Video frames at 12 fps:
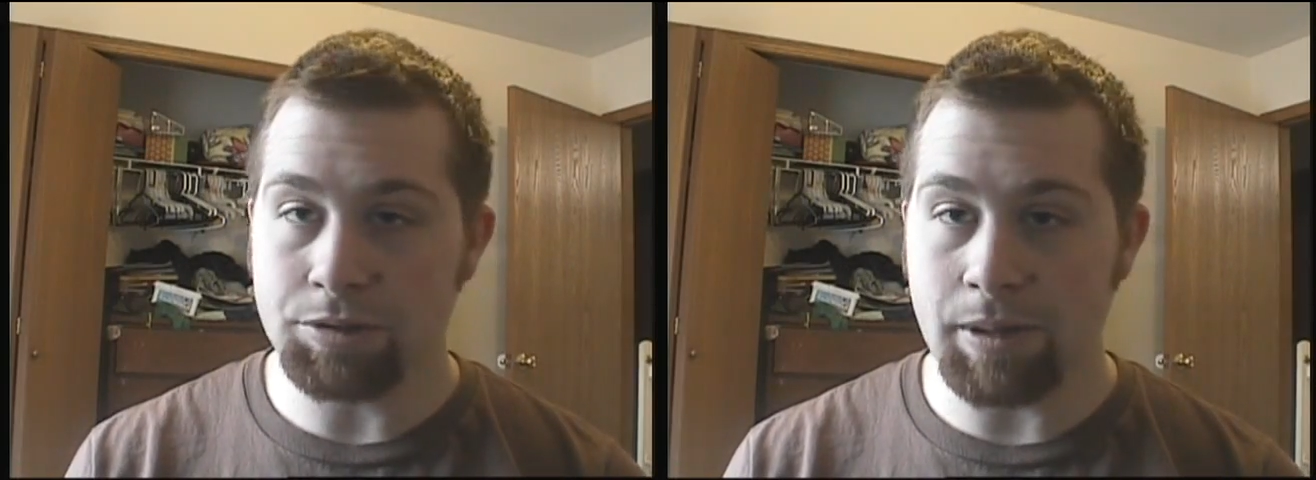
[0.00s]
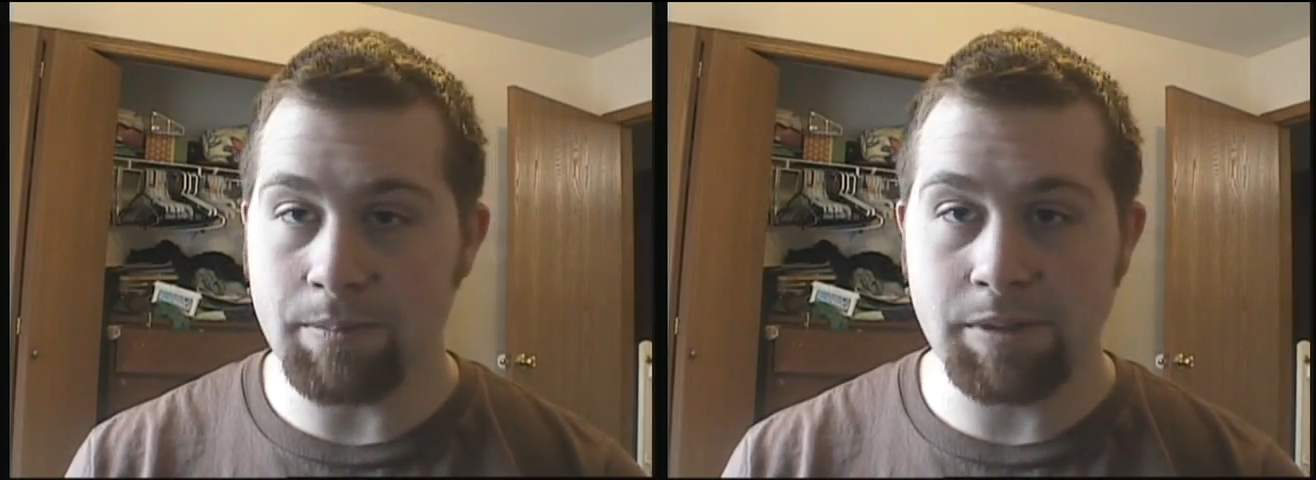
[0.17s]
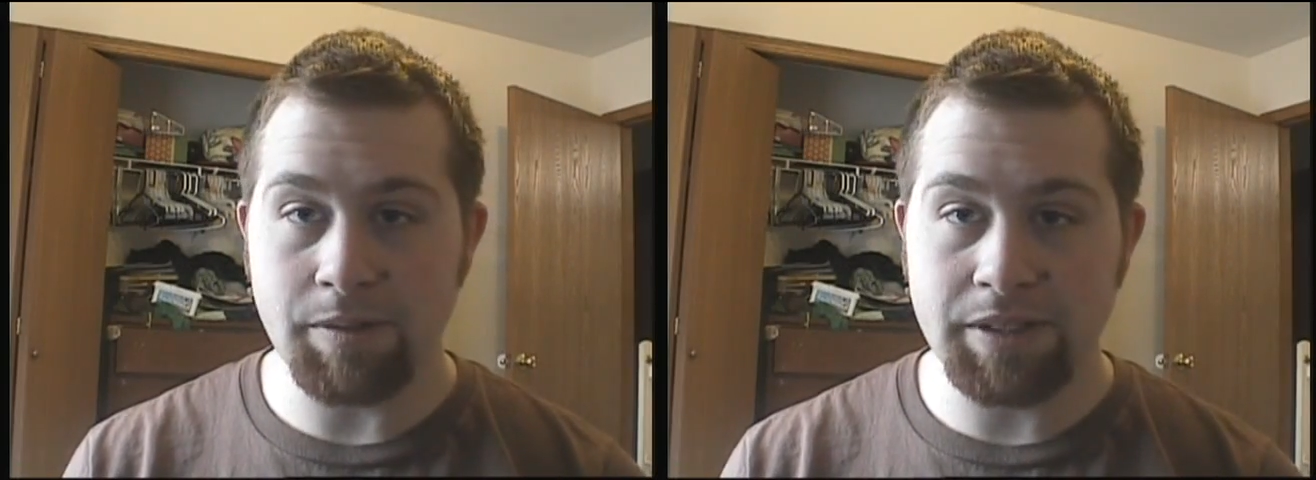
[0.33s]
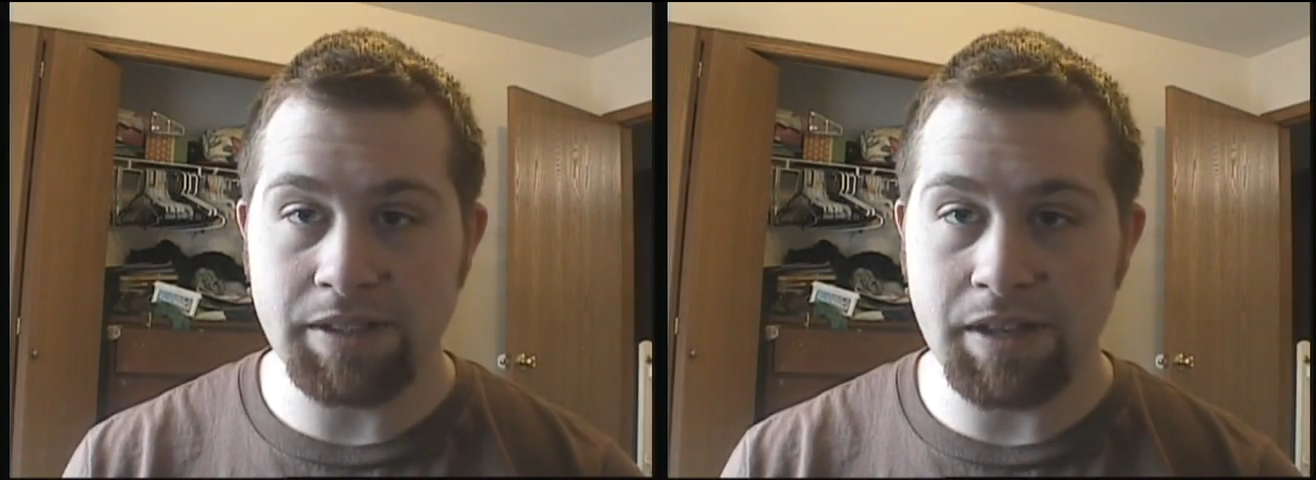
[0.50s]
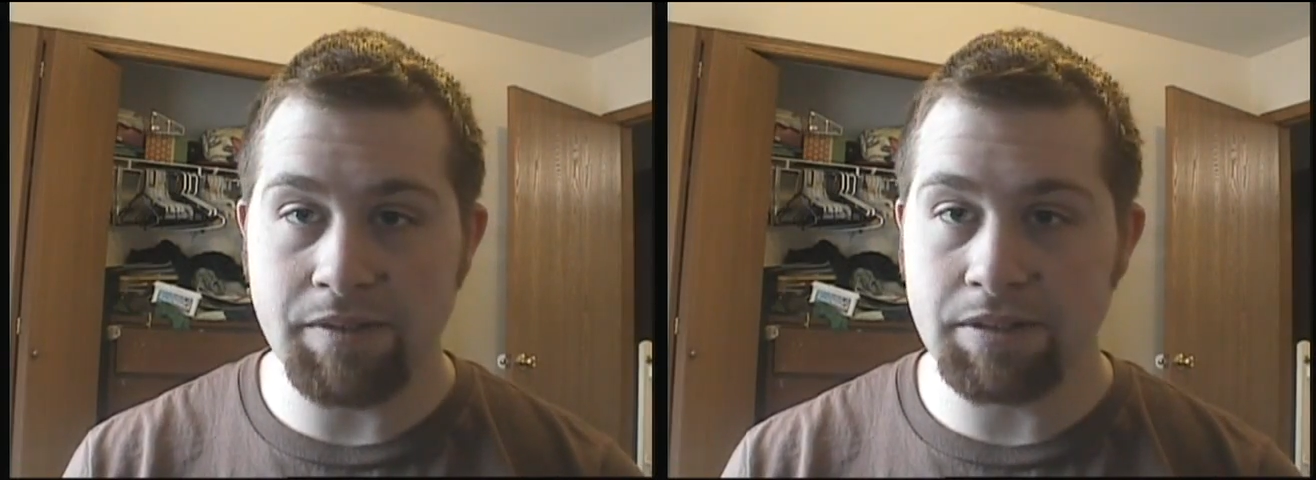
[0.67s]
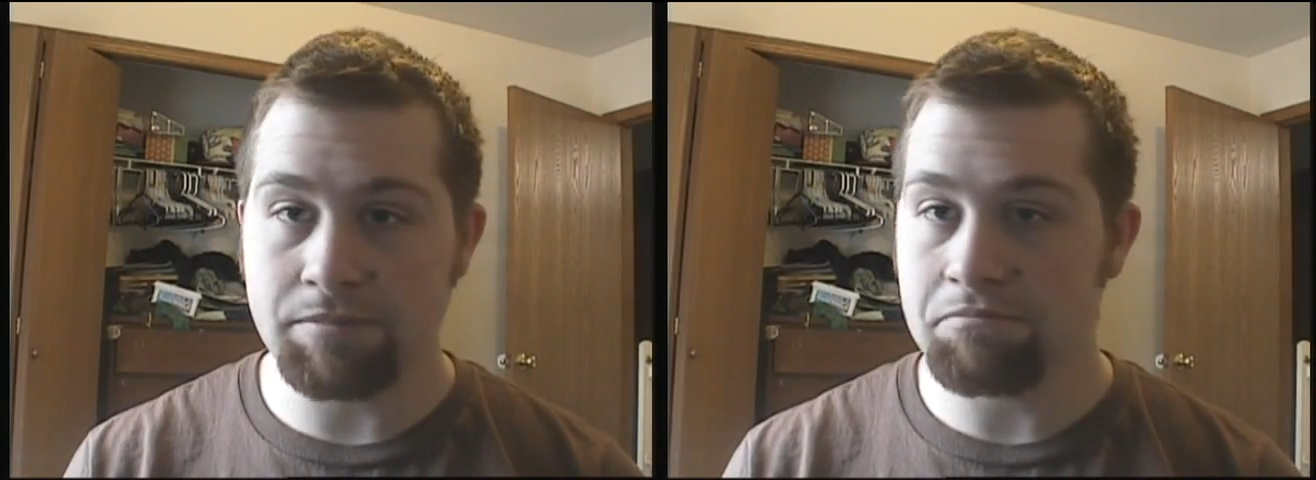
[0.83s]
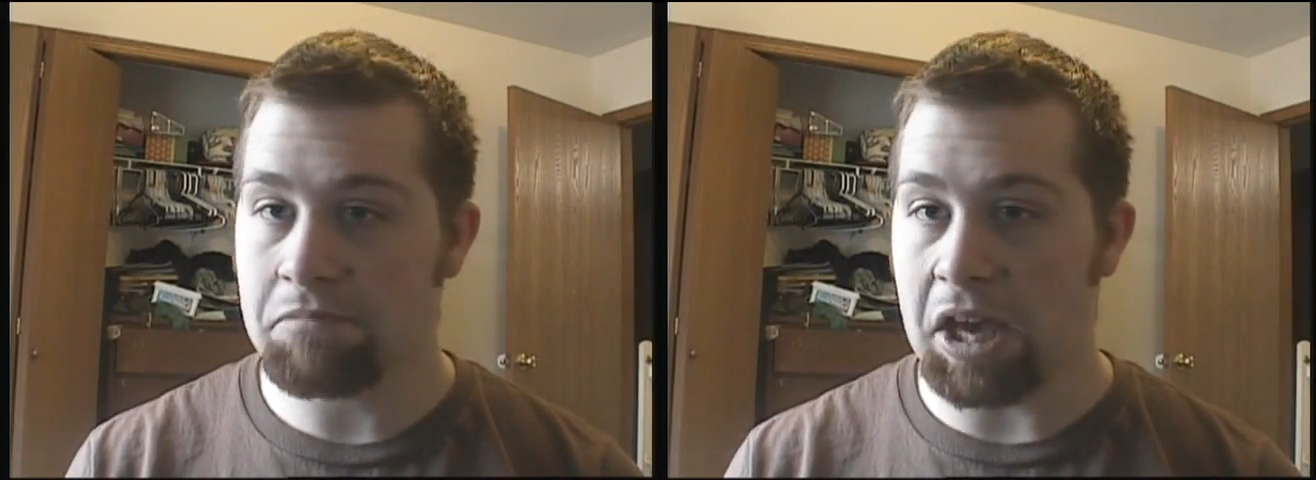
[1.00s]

drop 77.